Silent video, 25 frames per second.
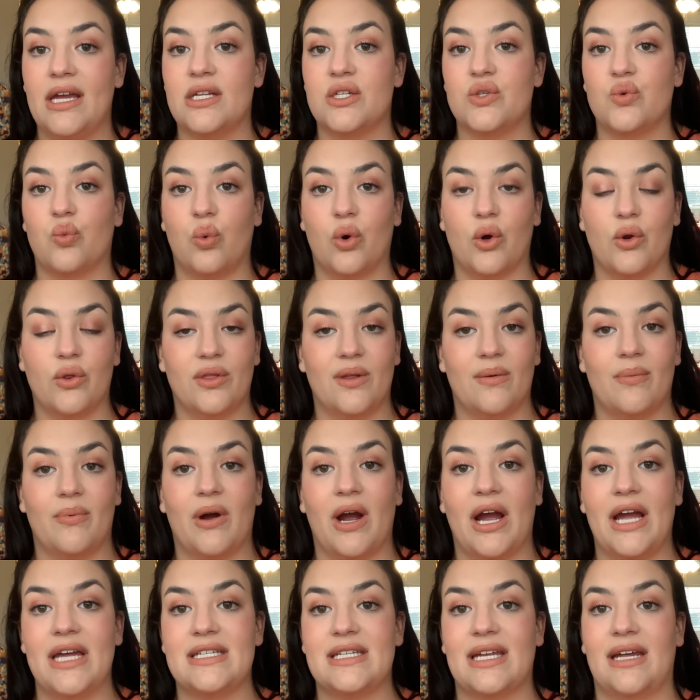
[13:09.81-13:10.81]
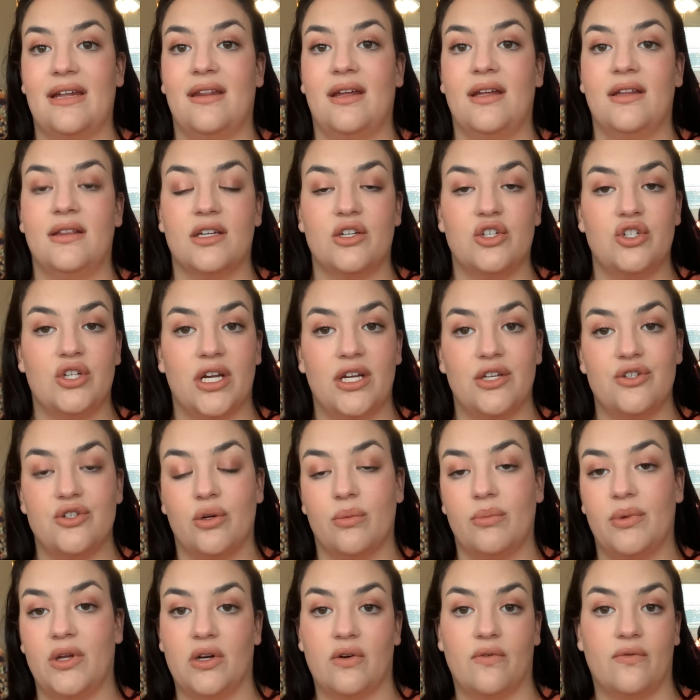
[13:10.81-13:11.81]
It's worth the price. I think the shades are
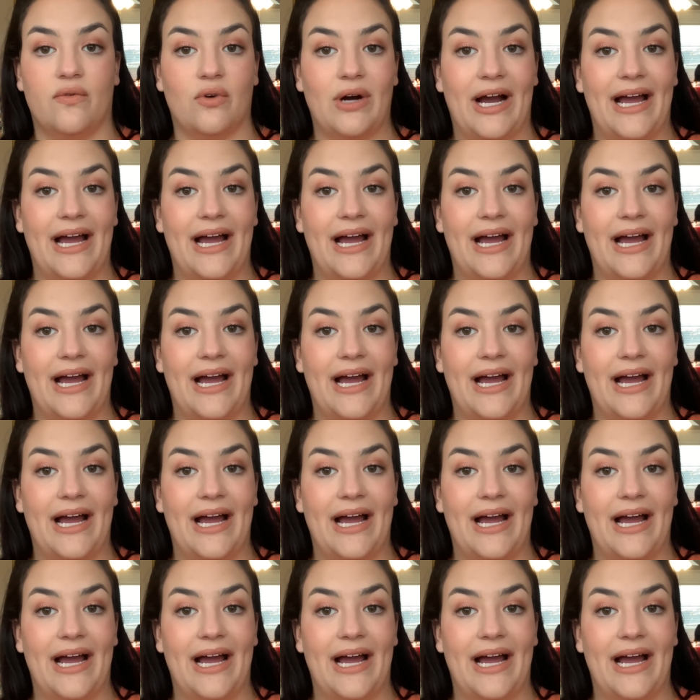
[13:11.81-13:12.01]
beautiful.